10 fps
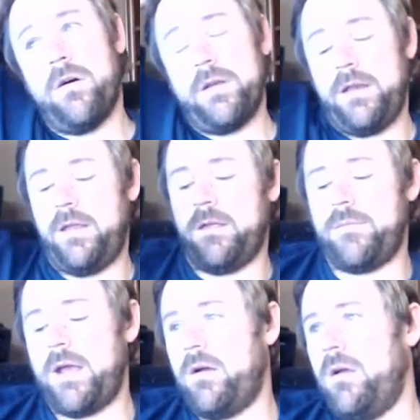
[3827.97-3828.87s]
on any of them
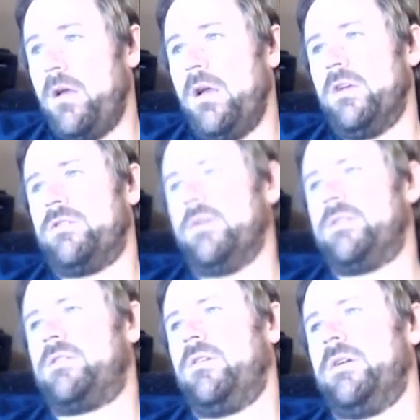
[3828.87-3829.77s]
now. So
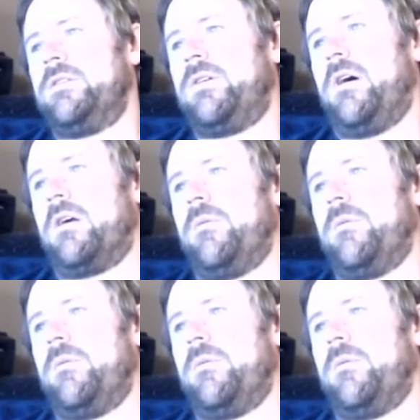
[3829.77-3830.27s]
let's go ahead and talk